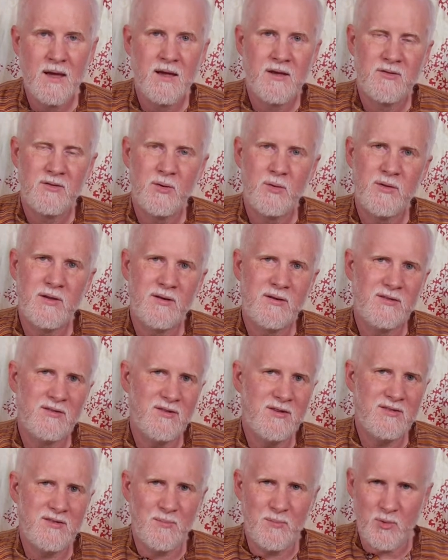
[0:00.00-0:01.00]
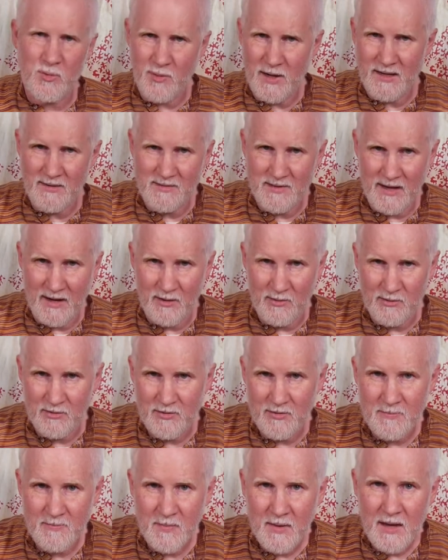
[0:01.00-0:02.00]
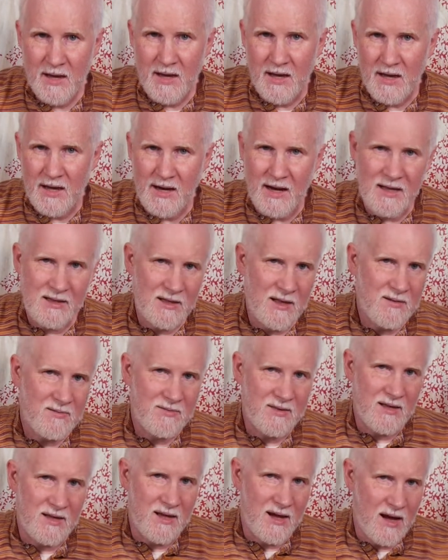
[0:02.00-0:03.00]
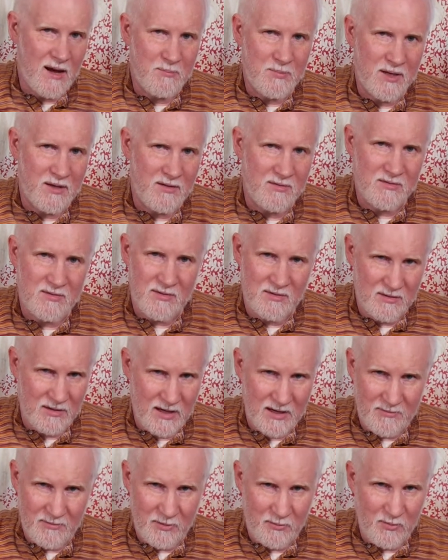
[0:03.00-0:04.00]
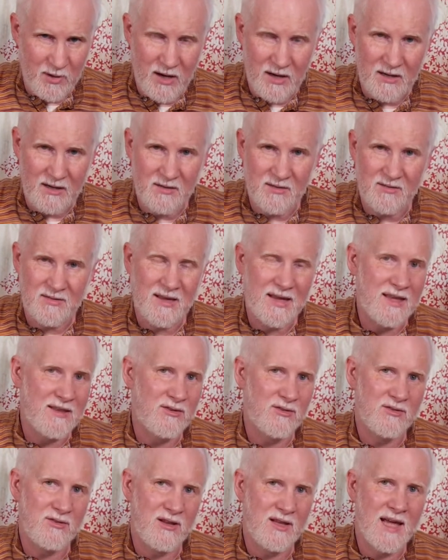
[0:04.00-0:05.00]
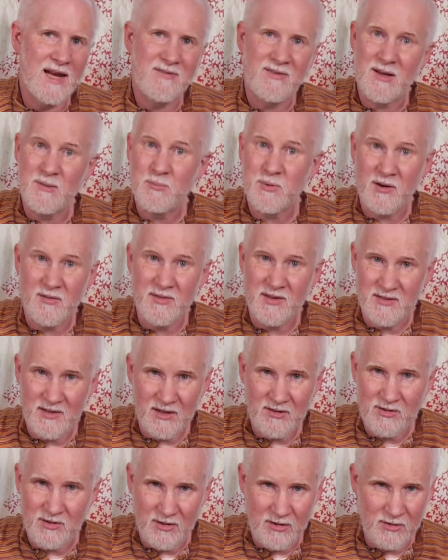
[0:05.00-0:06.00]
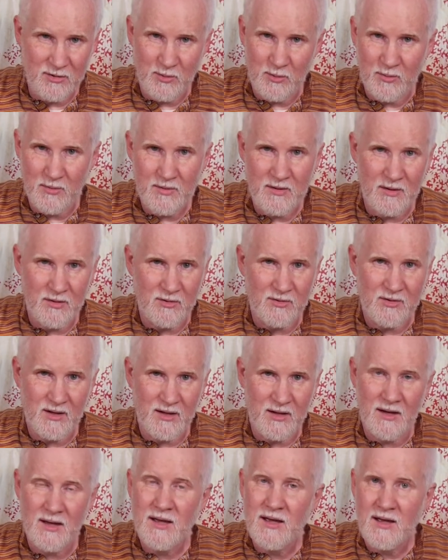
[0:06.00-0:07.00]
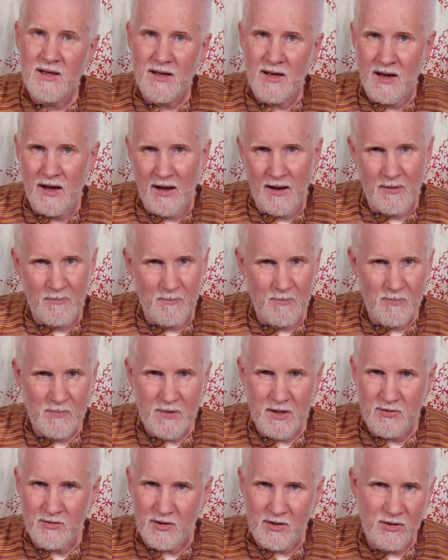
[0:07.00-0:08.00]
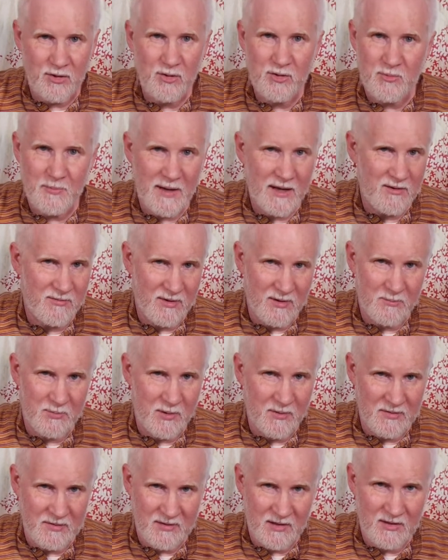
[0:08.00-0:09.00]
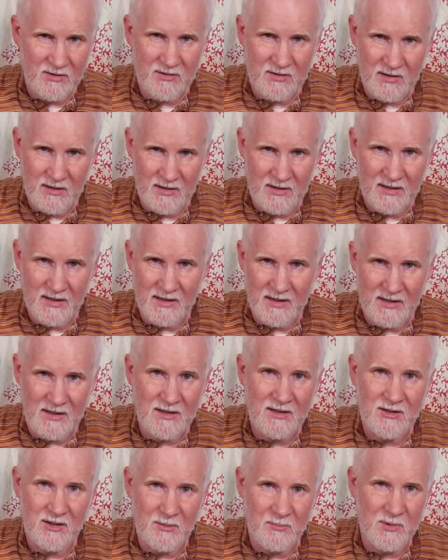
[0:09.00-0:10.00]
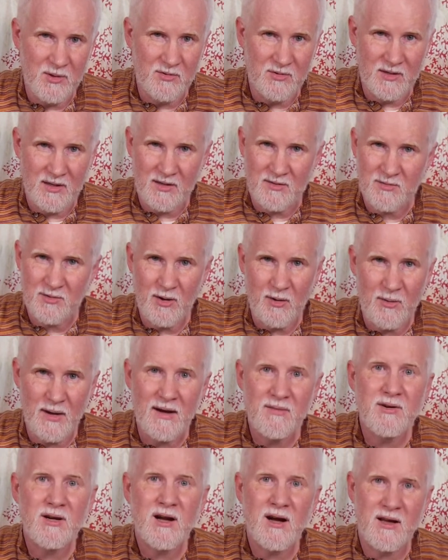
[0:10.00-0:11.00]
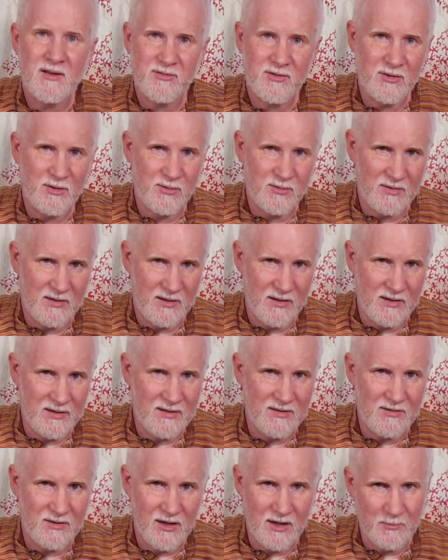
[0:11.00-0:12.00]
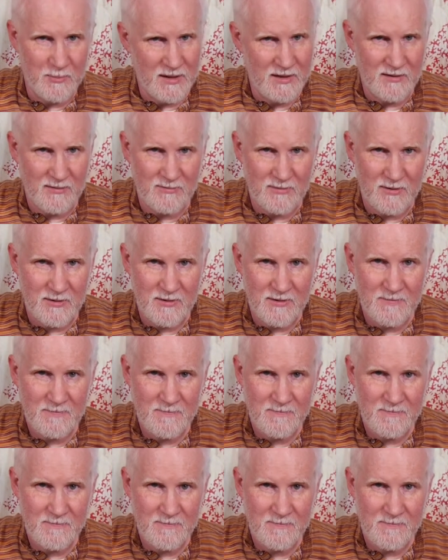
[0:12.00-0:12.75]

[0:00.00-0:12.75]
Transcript: So there's just some great sounds, and I love the ambiance of a lot of the ragas, and there's a lot of improvisation too. There's a huge amount of improvisation in Indian music, so every concert you see is going to be different.